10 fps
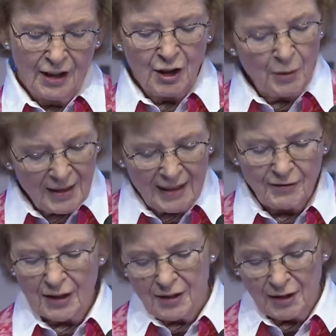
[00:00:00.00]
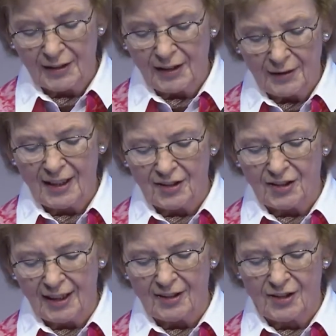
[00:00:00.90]
You only have to look at the United
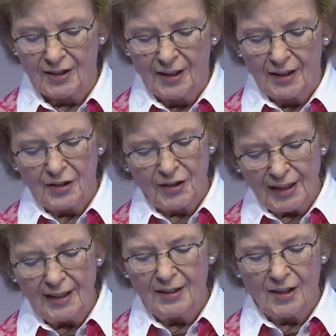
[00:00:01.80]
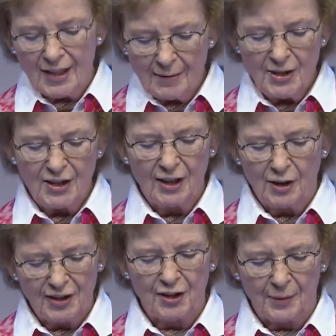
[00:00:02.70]
States to see the damaging
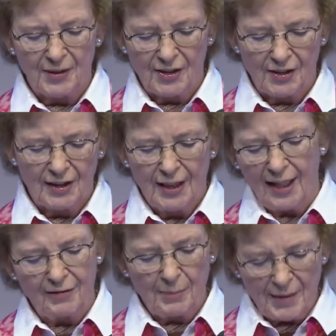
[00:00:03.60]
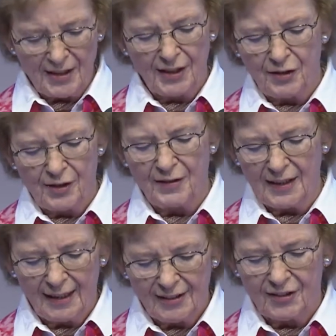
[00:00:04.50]
consequences of a market-driven
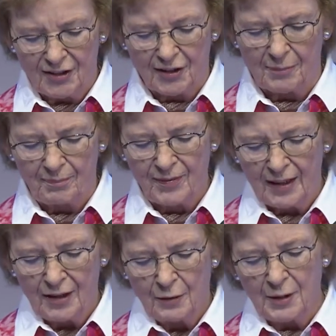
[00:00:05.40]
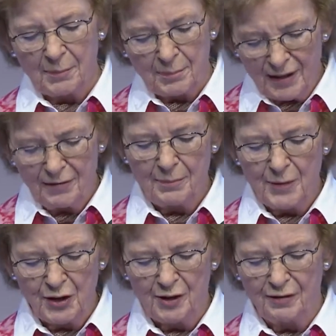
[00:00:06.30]
health system where the profit
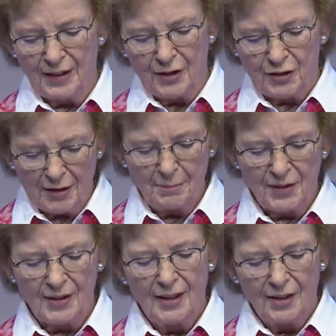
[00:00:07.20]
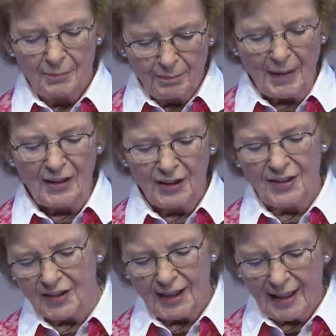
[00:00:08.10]
motive trumps
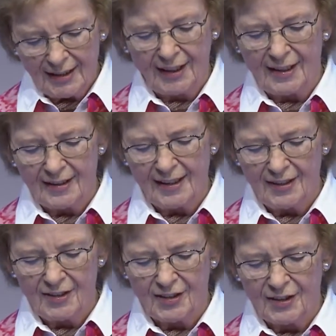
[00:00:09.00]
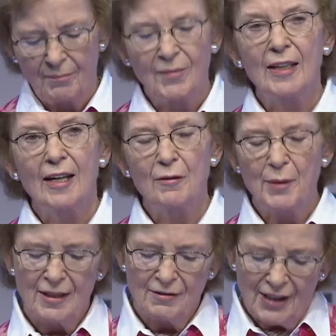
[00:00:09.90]
patients' healthcare needs and
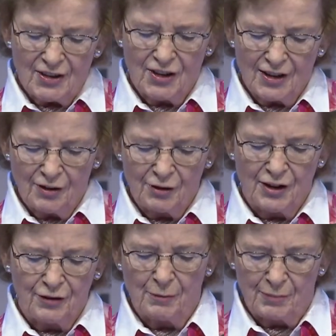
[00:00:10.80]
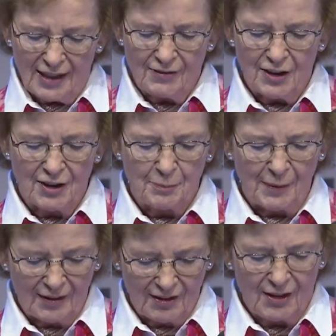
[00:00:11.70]
where vested interests from private
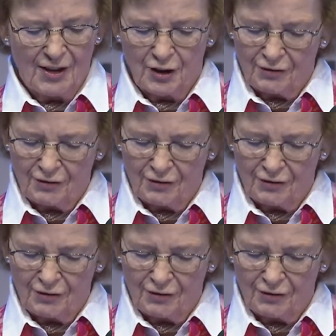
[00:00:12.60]
hospitals to the